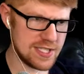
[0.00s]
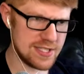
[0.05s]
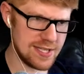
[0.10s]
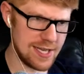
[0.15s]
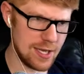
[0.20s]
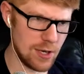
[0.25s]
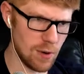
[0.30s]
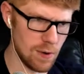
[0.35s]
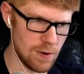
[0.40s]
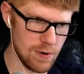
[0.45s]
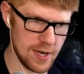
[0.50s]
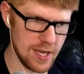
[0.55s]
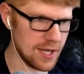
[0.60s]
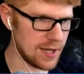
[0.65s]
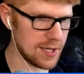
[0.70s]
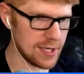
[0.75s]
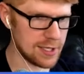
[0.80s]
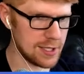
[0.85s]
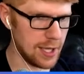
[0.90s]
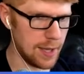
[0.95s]
Sayori
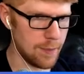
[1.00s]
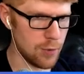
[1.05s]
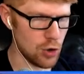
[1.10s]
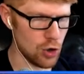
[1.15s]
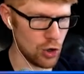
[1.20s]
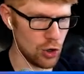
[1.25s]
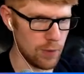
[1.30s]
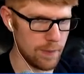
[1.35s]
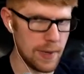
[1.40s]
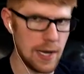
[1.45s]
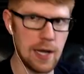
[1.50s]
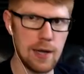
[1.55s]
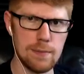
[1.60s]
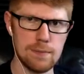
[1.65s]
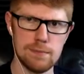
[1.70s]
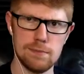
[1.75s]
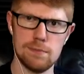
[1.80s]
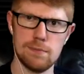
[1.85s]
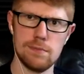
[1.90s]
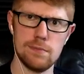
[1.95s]
in the club room.
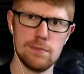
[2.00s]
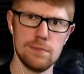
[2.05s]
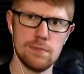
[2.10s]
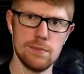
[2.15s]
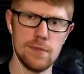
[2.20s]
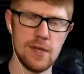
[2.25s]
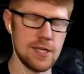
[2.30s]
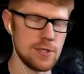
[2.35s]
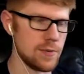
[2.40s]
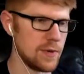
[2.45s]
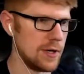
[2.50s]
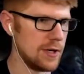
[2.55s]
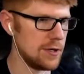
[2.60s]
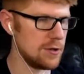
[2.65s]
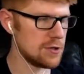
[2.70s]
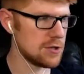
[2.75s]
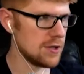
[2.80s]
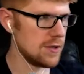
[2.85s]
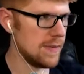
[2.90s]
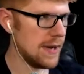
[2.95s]
That's weird.
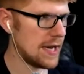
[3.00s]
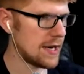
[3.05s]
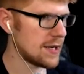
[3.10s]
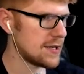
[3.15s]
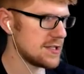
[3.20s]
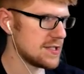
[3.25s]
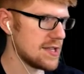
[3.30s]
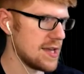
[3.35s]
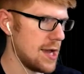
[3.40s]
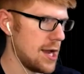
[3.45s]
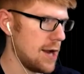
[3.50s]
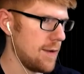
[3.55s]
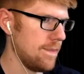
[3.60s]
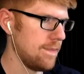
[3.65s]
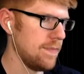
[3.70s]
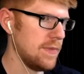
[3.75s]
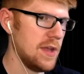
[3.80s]
Usually Monika's there.